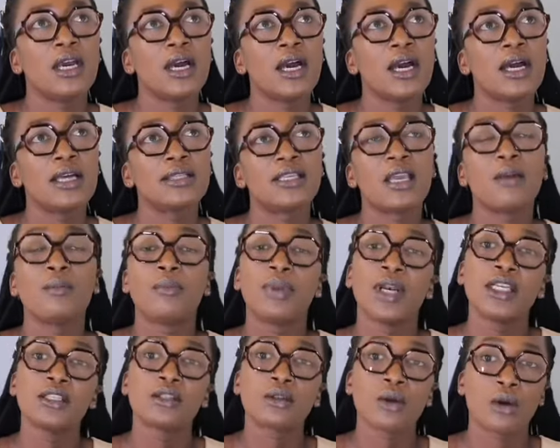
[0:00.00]

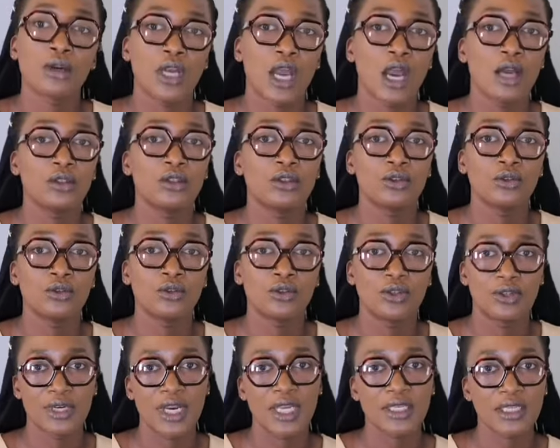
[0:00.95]
templates on how to
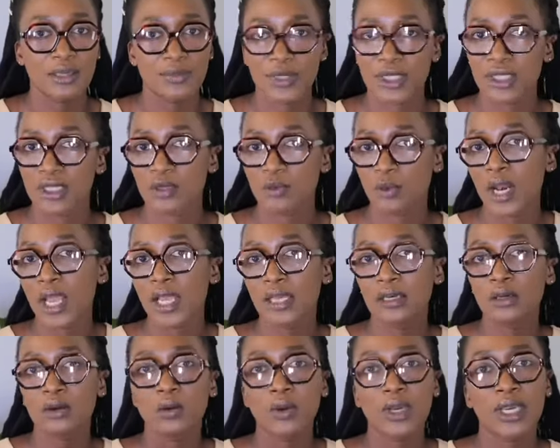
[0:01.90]
create a business
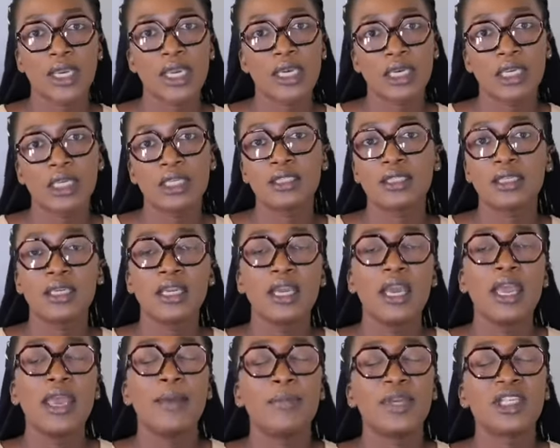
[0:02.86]
plan, quick and
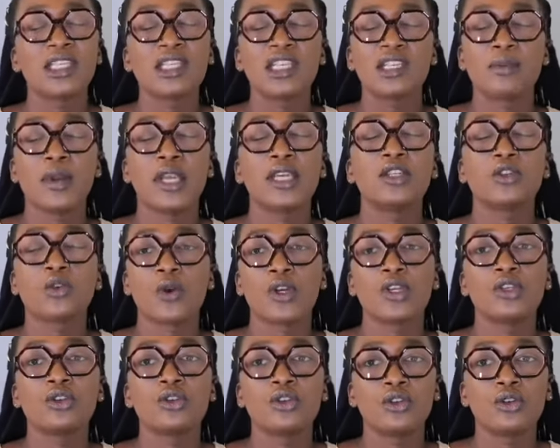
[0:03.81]
easy. Business plan is
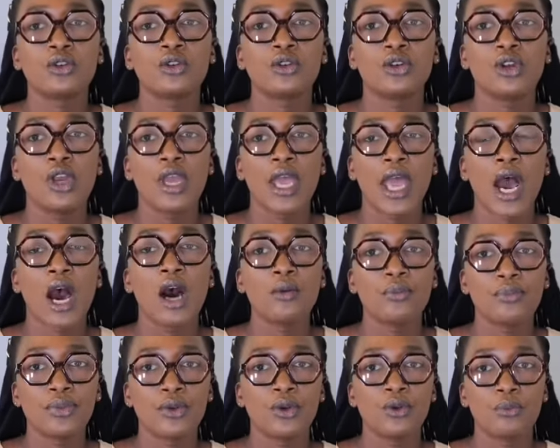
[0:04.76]
going to
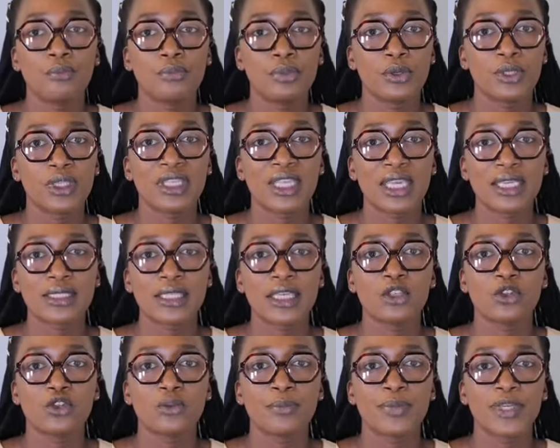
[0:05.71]
help you put things
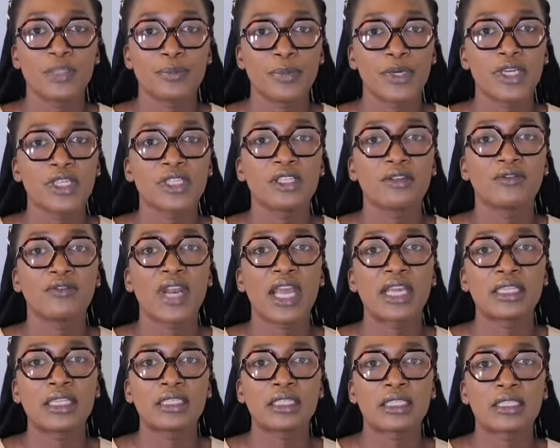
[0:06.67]
into perspective,
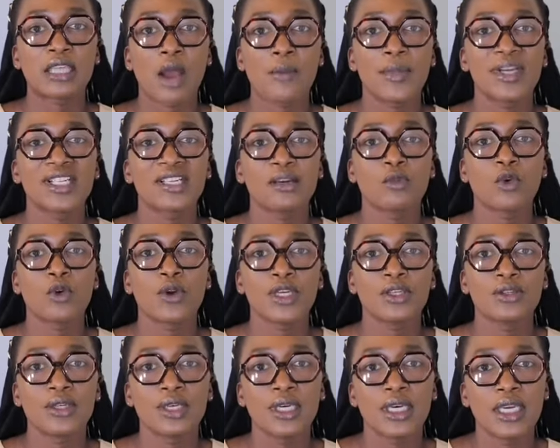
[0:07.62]
like this is how much I'm
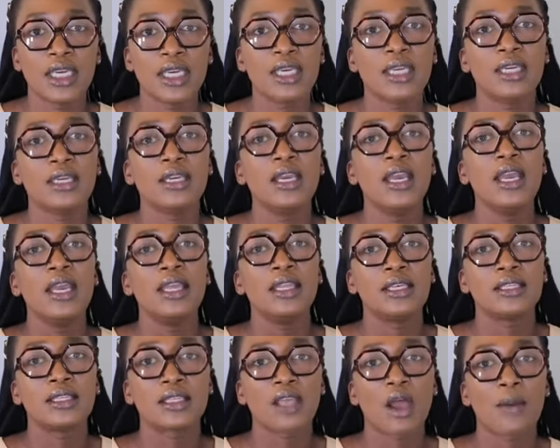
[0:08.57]
going to need,
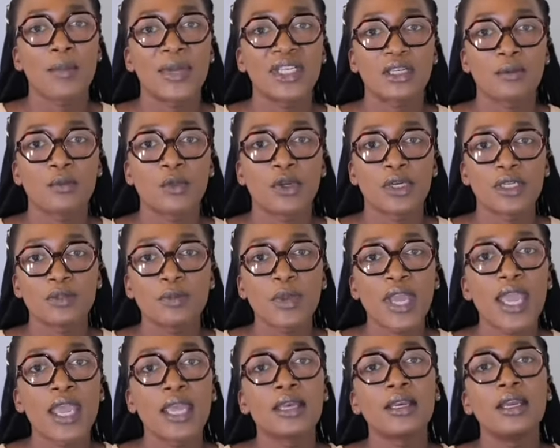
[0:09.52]
this is how much I'm going to
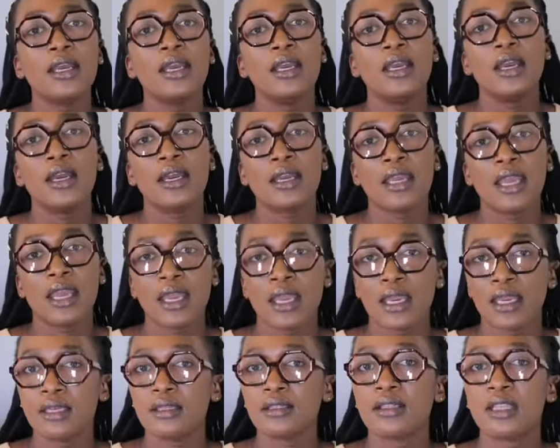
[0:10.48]
spend,
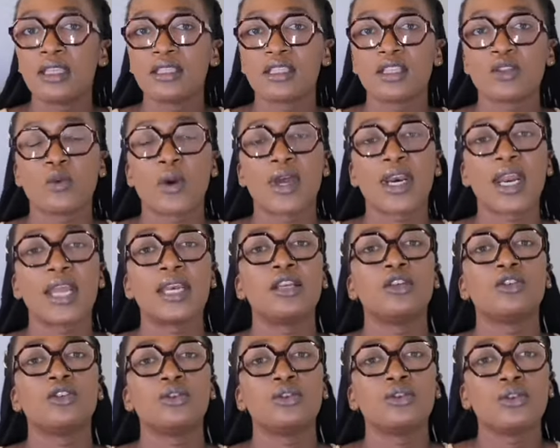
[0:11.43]
and this is what I
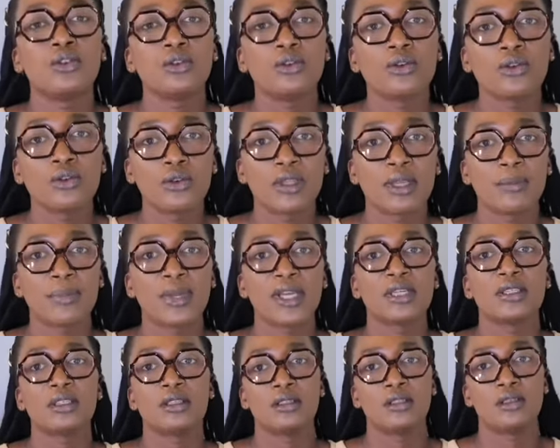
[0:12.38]
need to do. The
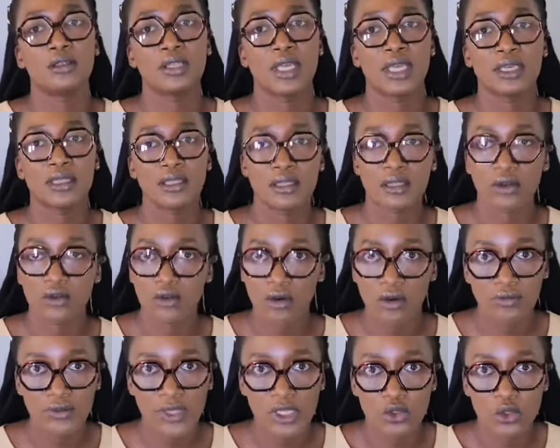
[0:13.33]
parents need to sign this and
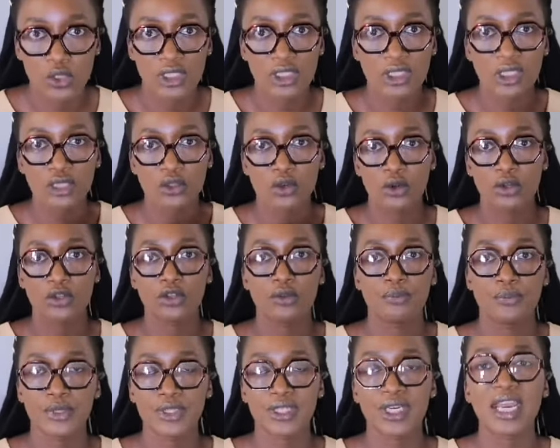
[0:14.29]
all of that. So it's just going
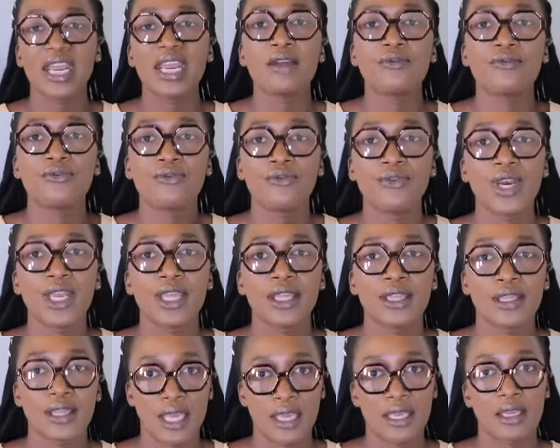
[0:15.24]
to put
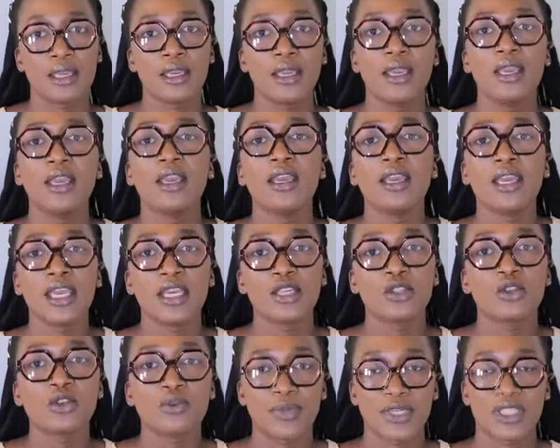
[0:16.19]
everything
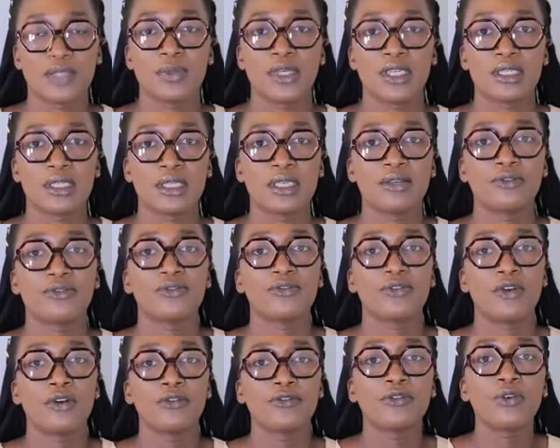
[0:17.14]
into perspective
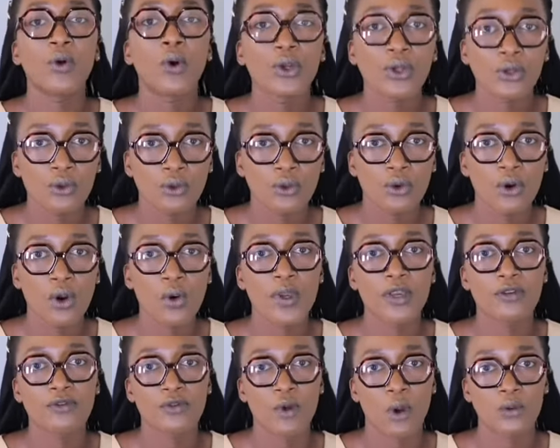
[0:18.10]
for you
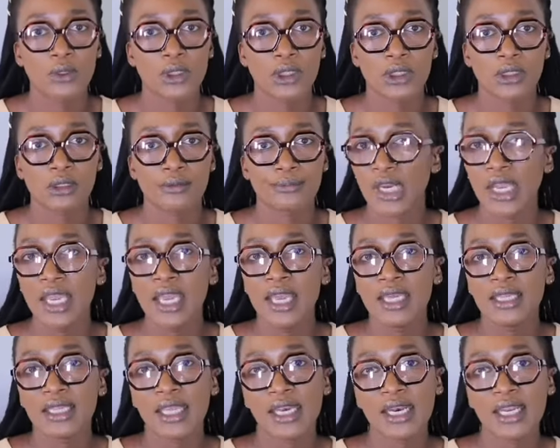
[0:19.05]
going forward.
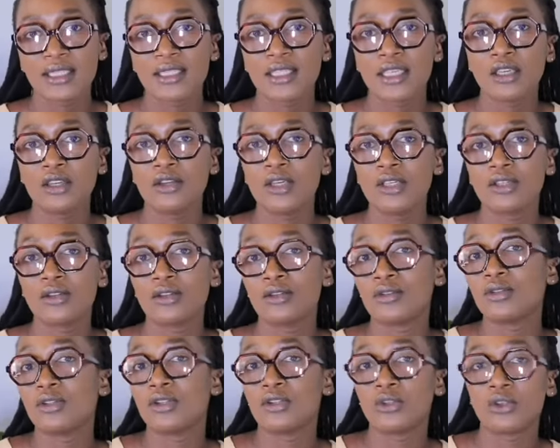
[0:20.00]
The next thing you need to
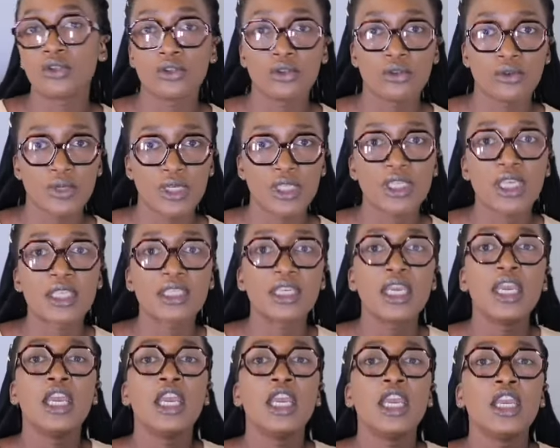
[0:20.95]
do is to do
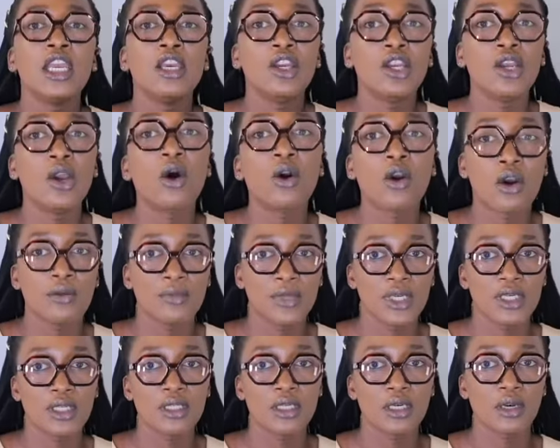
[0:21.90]
research in your
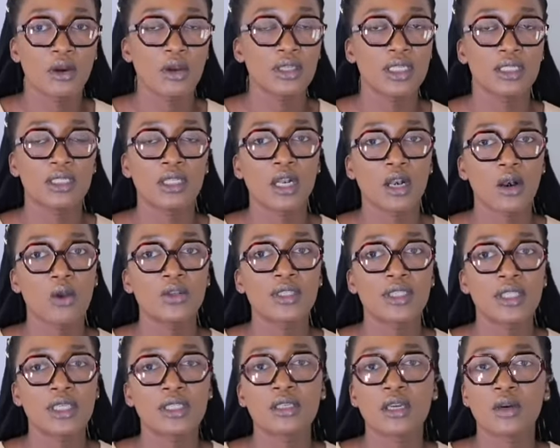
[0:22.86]
community, because it's the
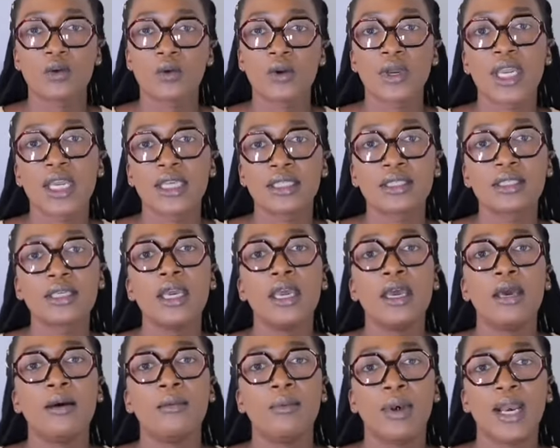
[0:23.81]
closest and quickest
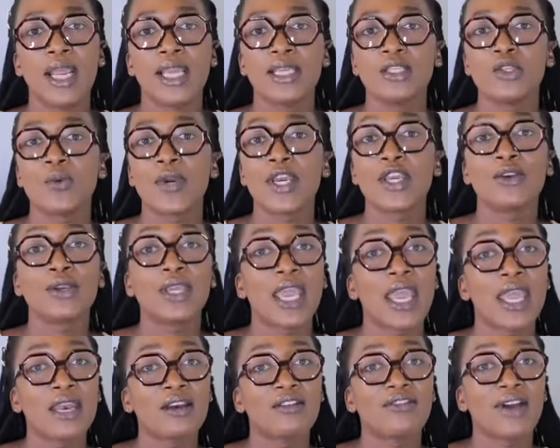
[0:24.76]
place where you
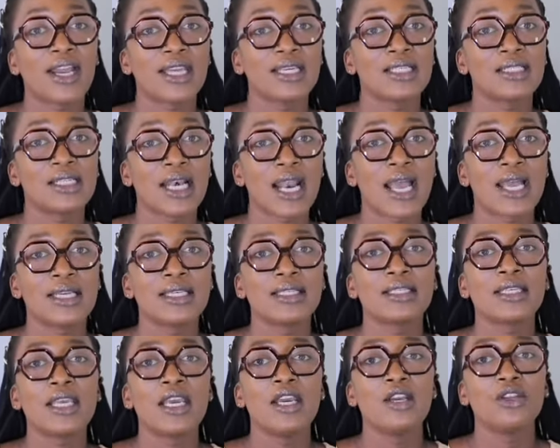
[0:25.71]
can find
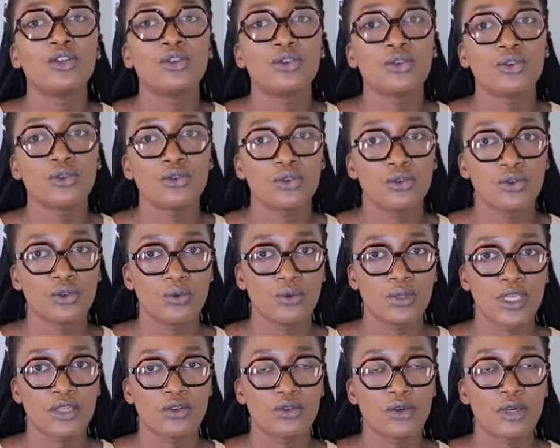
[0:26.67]
clients to
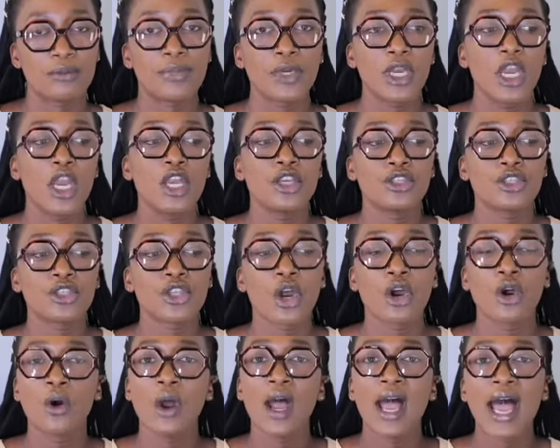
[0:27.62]
do the trip.
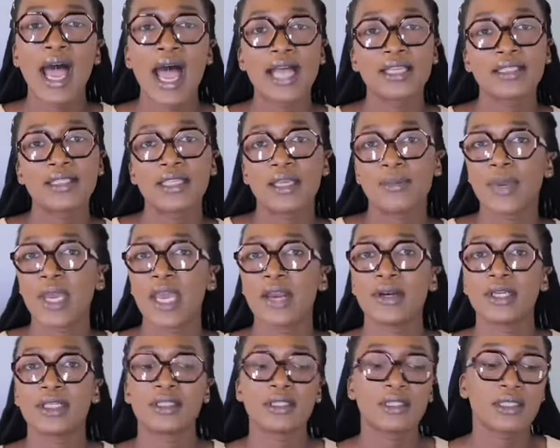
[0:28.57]
So ask the
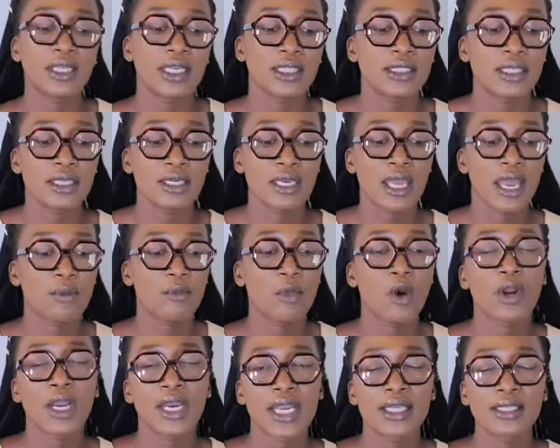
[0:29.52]
parents, listen, I'm
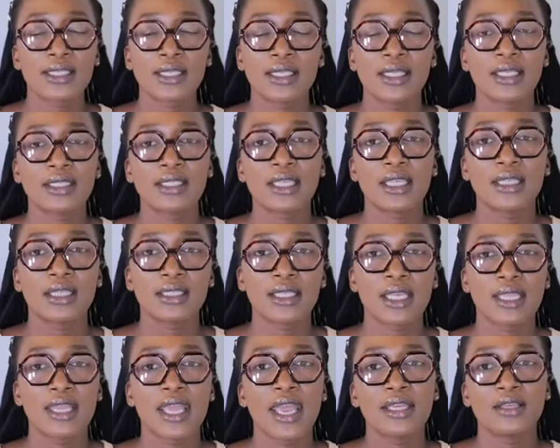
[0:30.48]
organizing this and this
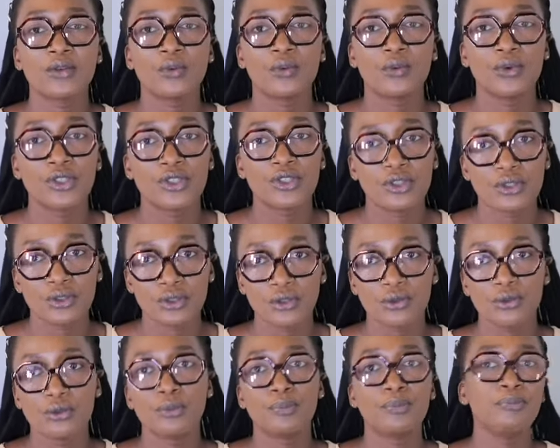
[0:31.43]
and that. Would
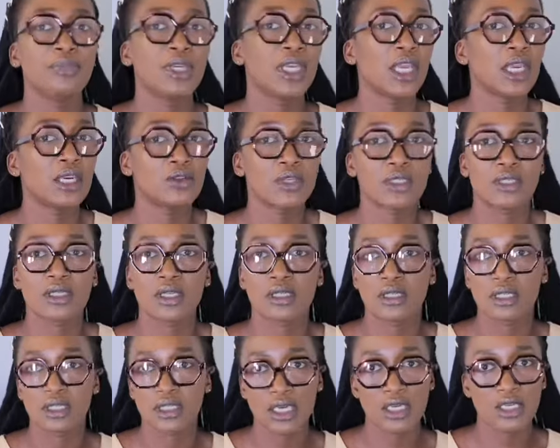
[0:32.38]
you be
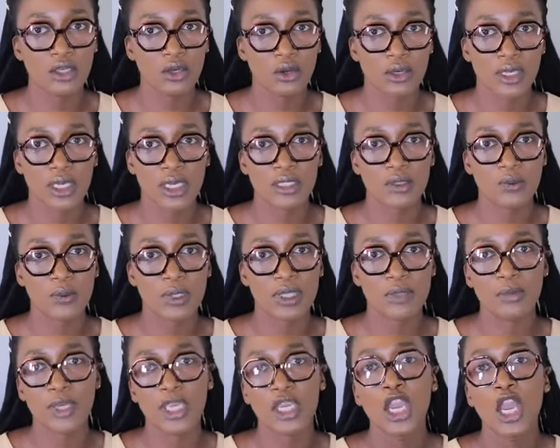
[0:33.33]
interested in sending your kids
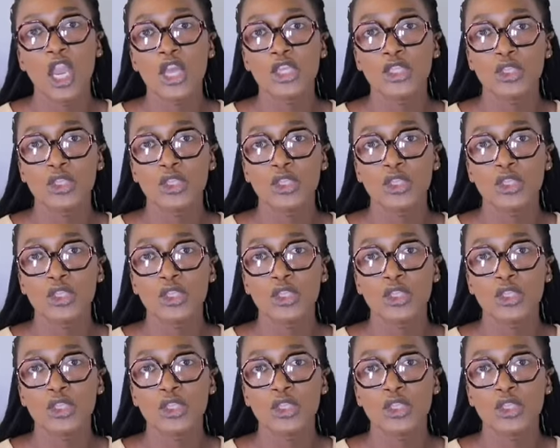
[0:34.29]
with me